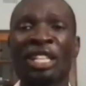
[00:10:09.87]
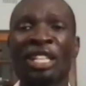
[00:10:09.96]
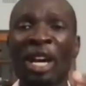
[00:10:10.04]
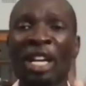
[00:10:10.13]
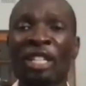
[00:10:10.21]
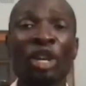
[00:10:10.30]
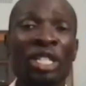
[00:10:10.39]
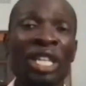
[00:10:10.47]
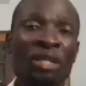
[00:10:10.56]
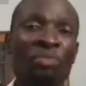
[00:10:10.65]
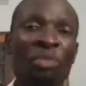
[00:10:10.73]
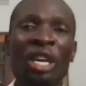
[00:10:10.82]
It must not
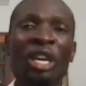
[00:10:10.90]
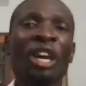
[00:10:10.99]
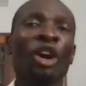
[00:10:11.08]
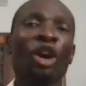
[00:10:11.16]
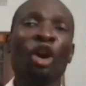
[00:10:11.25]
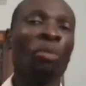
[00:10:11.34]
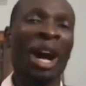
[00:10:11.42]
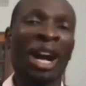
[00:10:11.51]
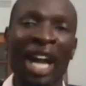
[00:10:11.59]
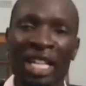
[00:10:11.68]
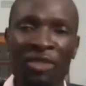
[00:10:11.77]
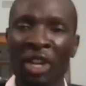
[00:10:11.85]
just be, oh, my
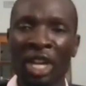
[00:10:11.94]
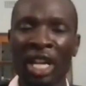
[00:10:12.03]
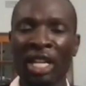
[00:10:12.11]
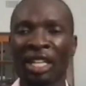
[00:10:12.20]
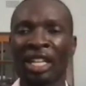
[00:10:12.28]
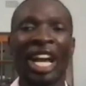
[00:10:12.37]
gut feeling.